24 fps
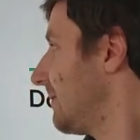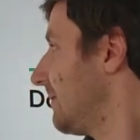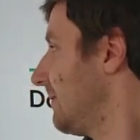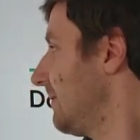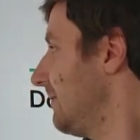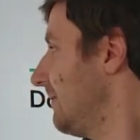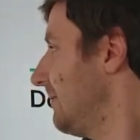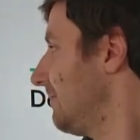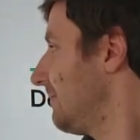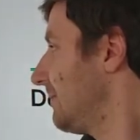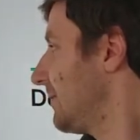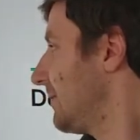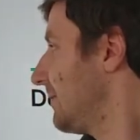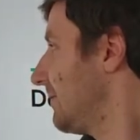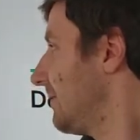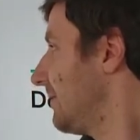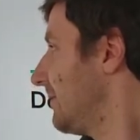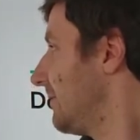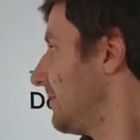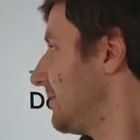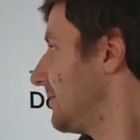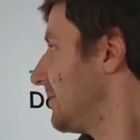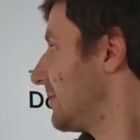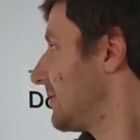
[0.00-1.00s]
well,
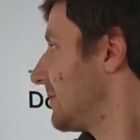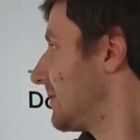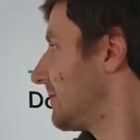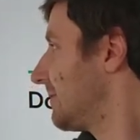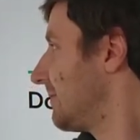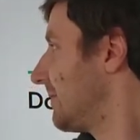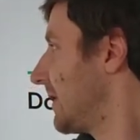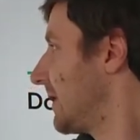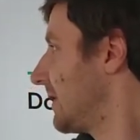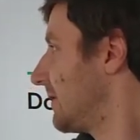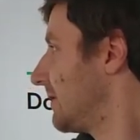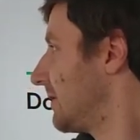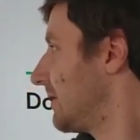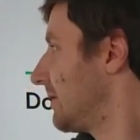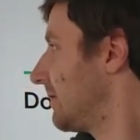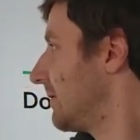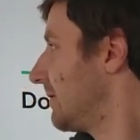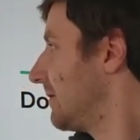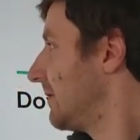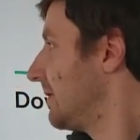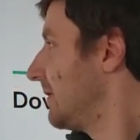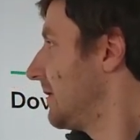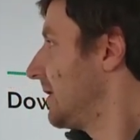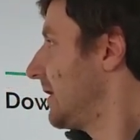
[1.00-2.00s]
you just
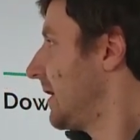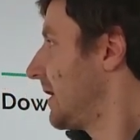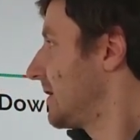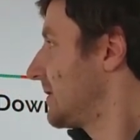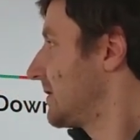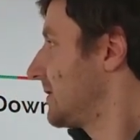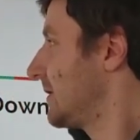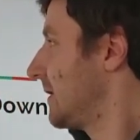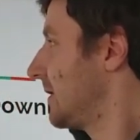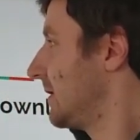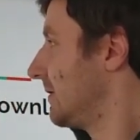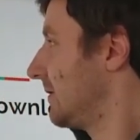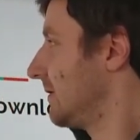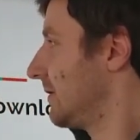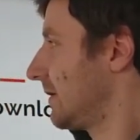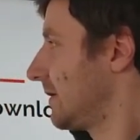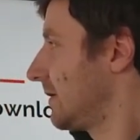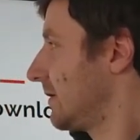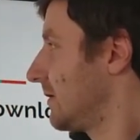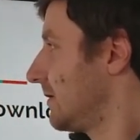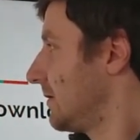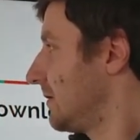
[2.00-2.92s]
extend the